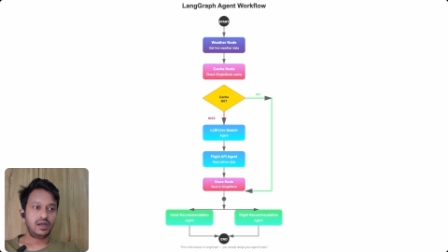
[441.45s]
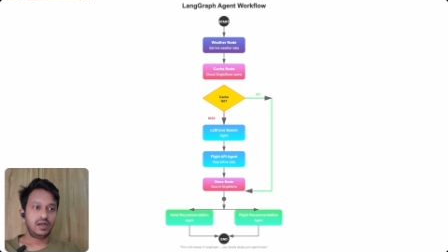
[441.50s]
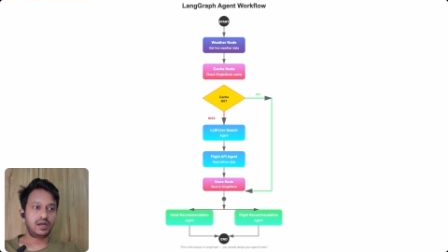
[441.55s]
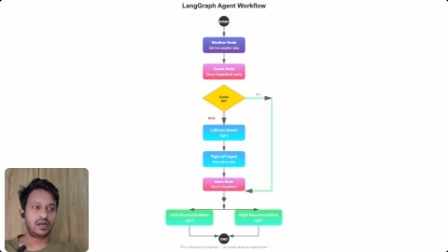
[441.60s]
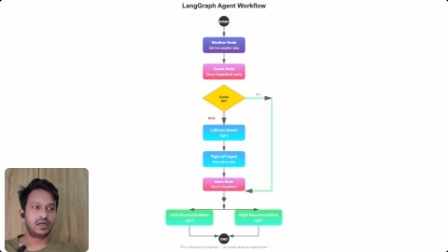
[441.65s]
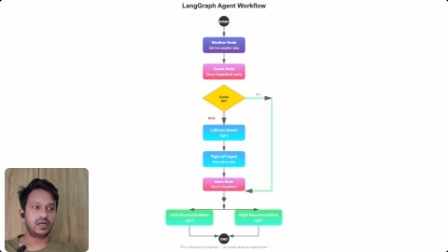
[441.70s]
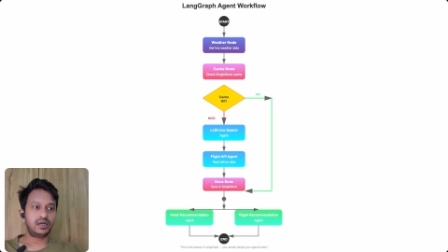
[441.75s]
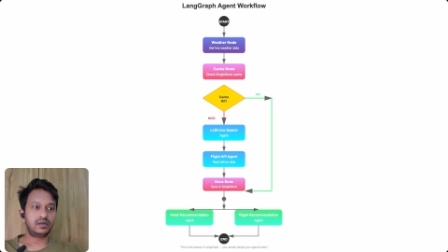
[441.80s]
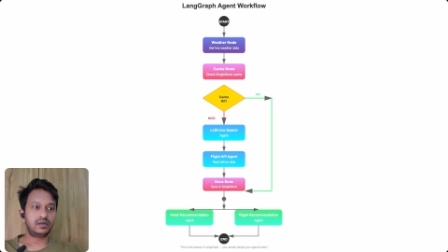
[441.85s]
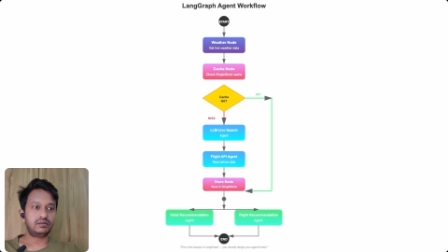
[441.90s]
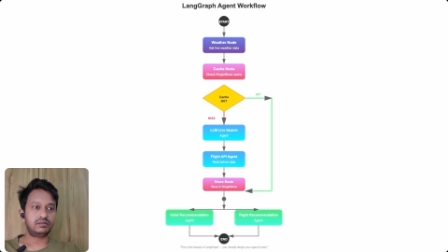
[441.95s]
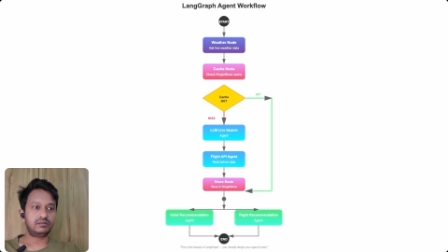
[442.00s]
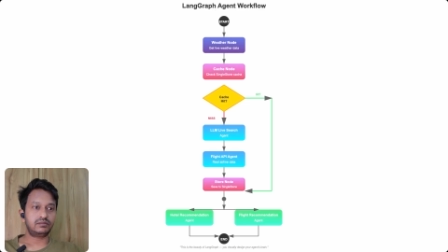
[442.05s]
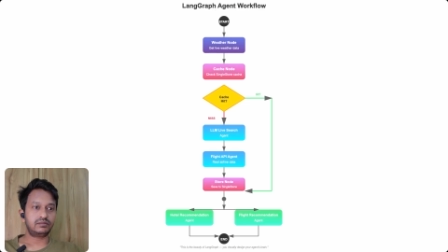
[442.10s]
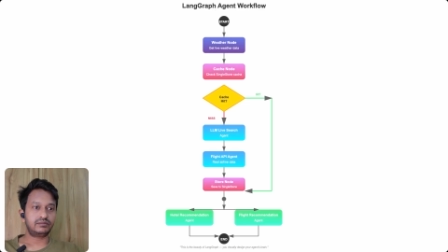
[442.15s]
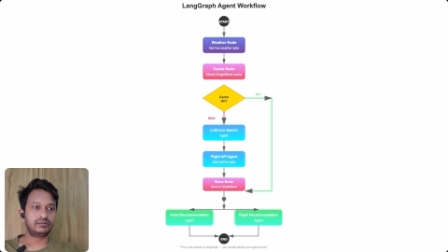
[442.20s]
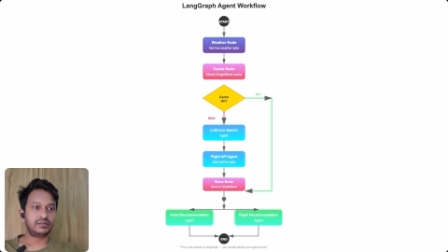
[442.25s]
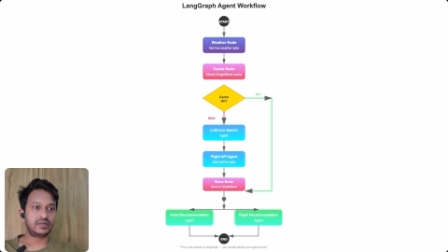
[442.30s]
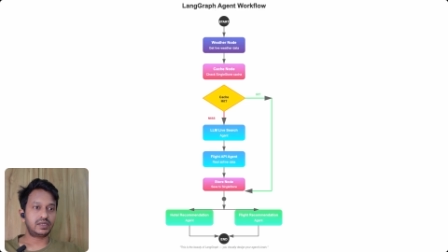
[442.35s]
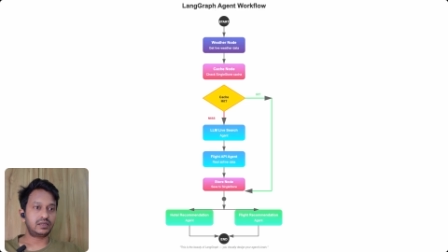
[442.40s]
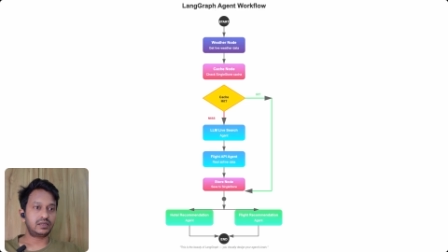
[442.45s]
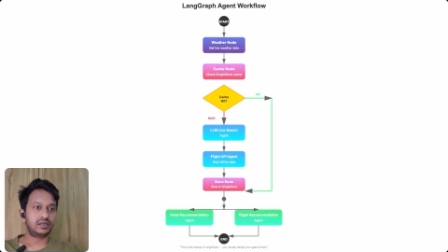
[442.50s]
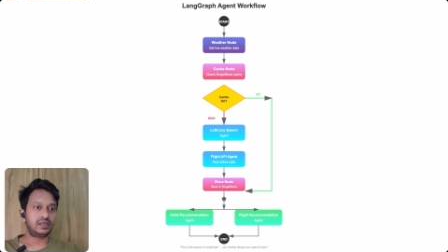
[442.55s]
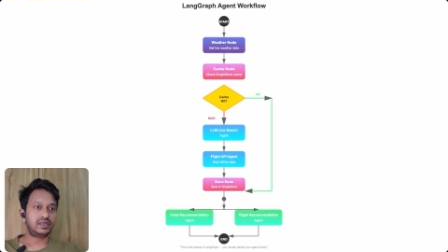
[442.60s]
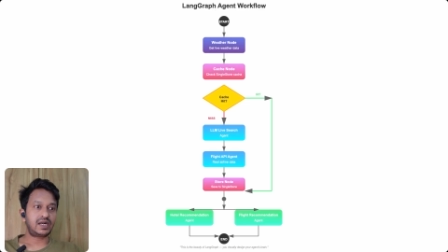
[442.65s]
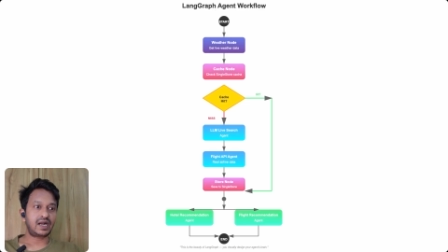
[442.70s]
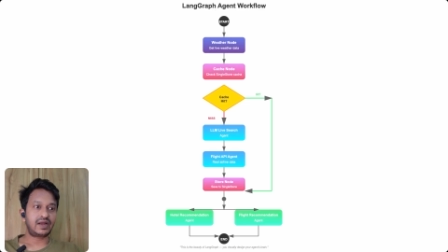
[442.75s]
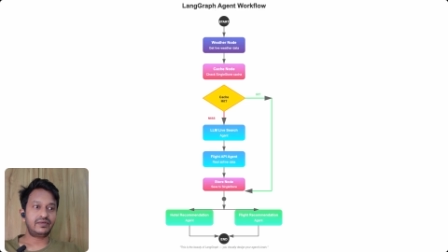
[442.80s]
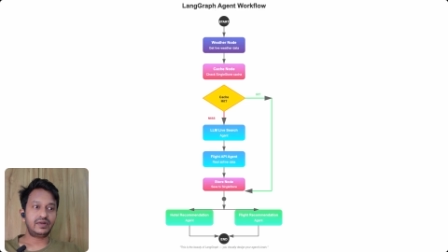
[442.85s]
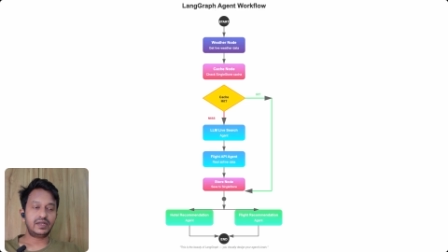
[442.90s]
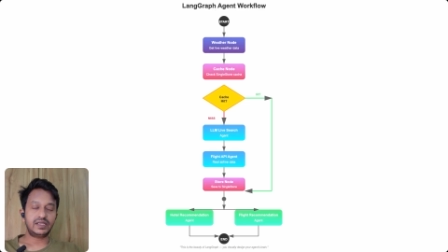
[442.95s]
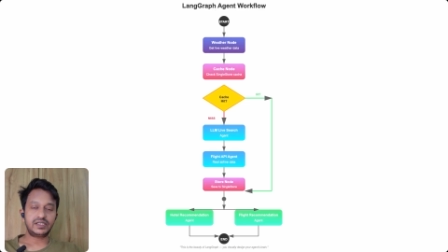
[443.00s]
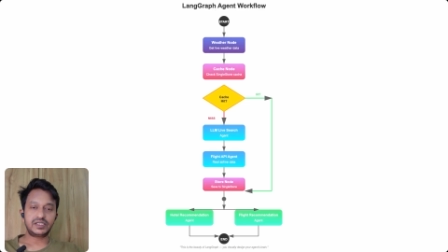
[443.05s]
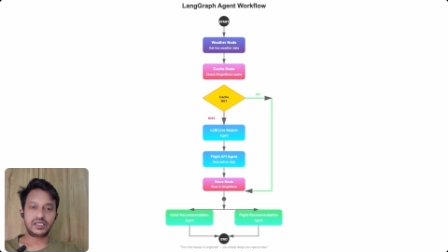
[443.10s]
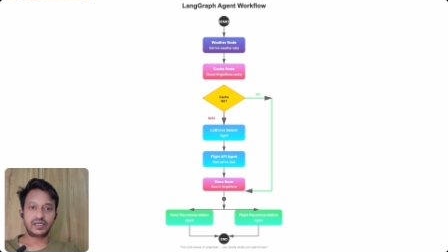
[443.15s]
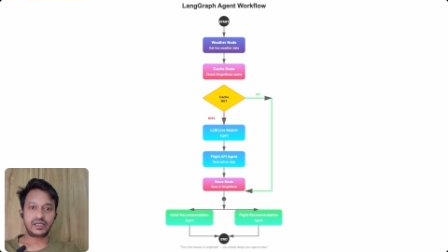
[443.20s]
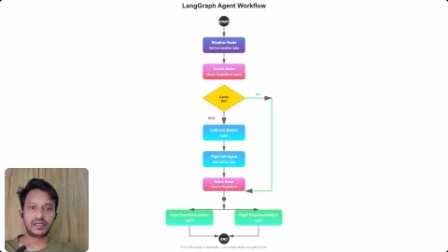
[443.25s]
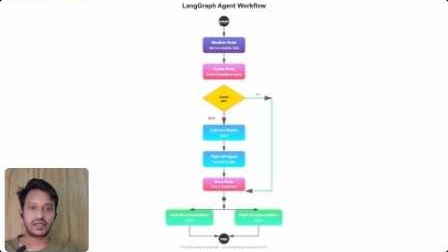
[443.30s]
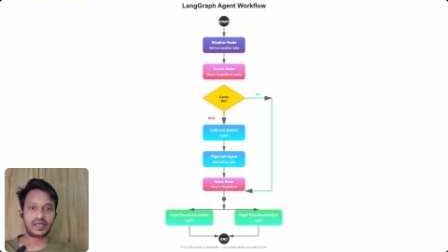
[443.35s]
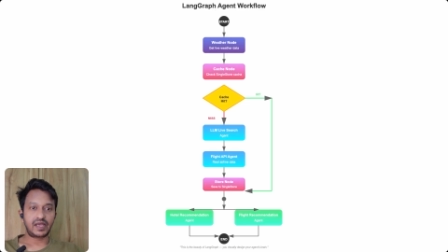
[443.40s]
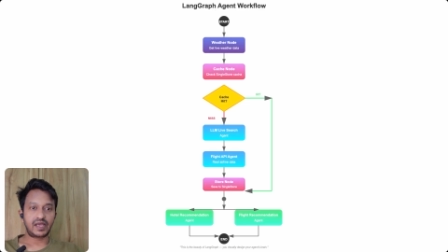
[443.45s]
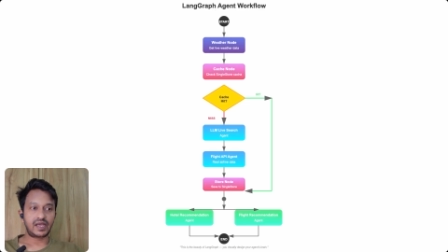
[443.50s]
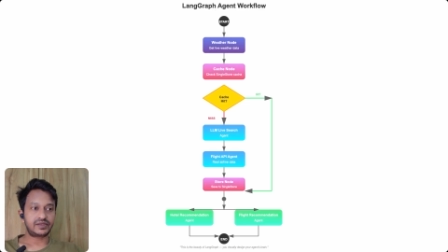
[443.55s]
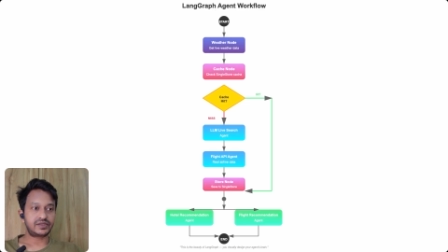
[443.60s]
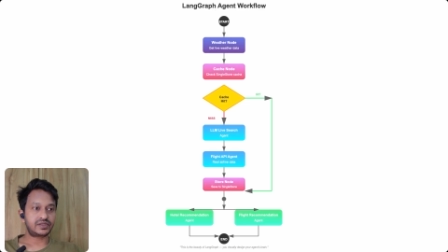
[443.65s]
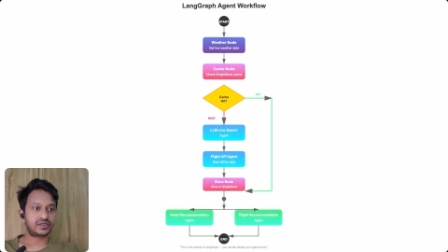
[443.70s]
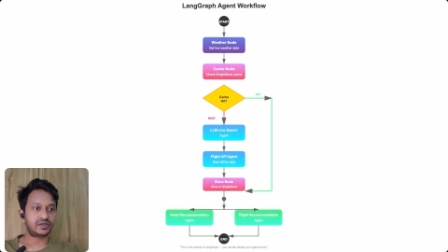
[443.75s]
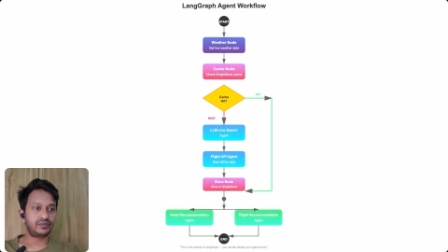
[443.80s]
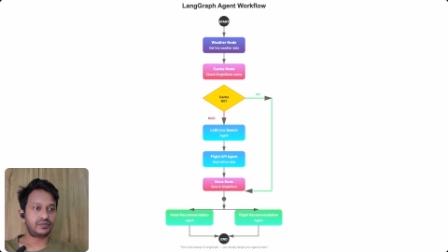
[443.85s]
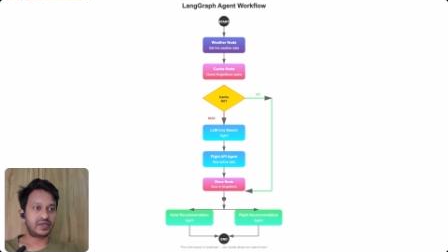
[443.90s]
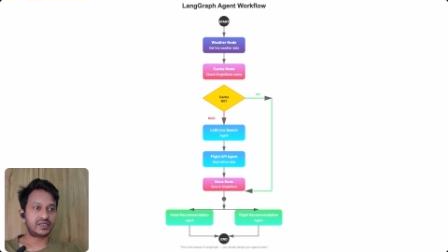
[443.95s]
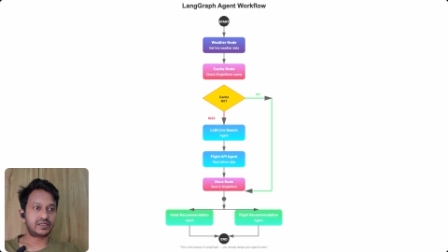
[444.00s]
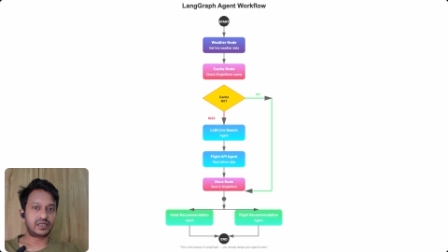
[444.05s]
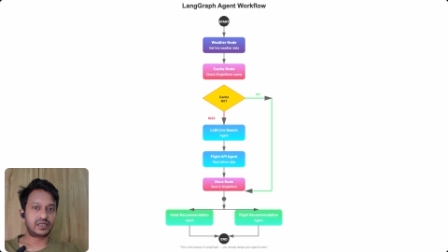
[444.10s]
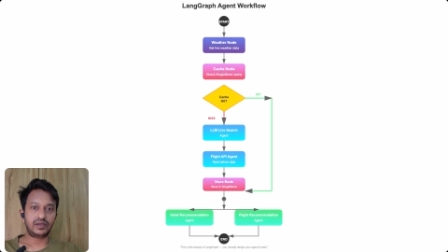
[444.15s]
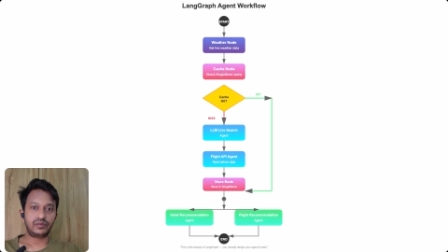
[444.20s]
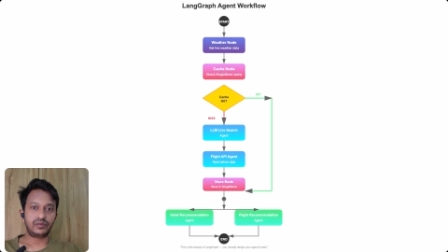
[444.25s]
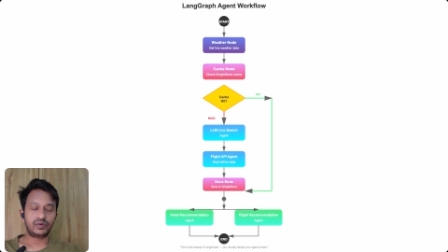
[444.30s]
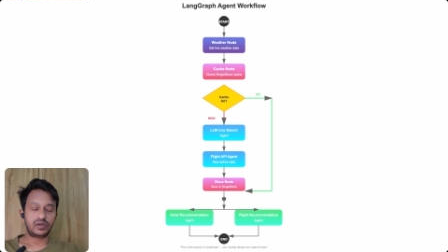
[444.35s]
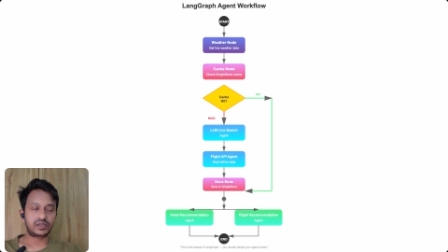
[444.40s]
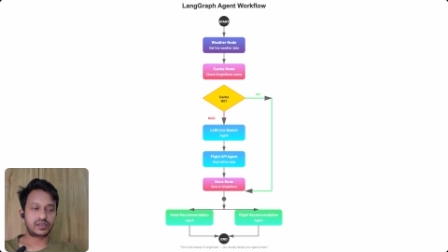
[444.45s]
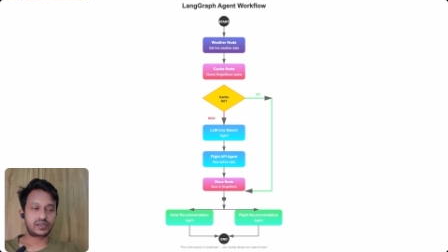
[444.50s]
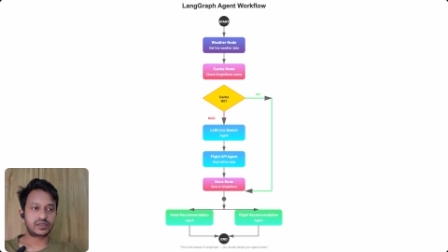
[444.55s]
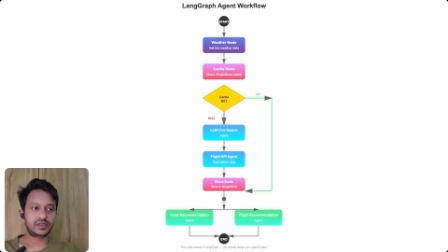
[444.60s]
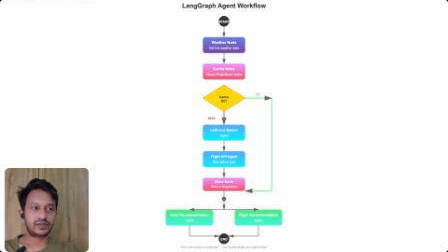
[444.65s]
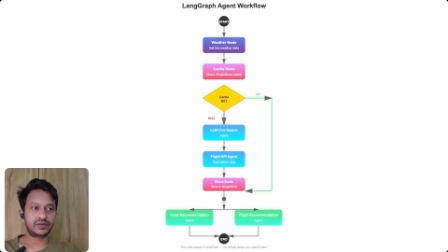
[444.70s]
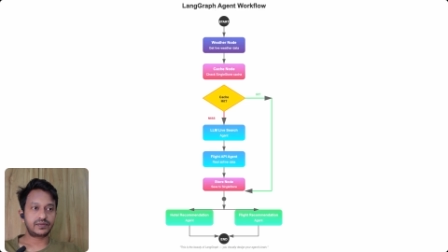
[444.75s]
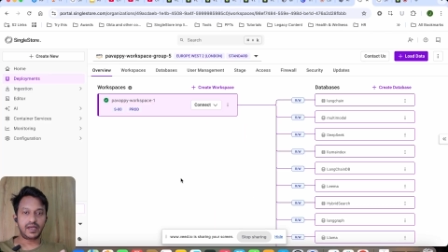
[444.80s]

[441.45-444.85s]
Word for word: um, uh, travel agentic AI system basically works.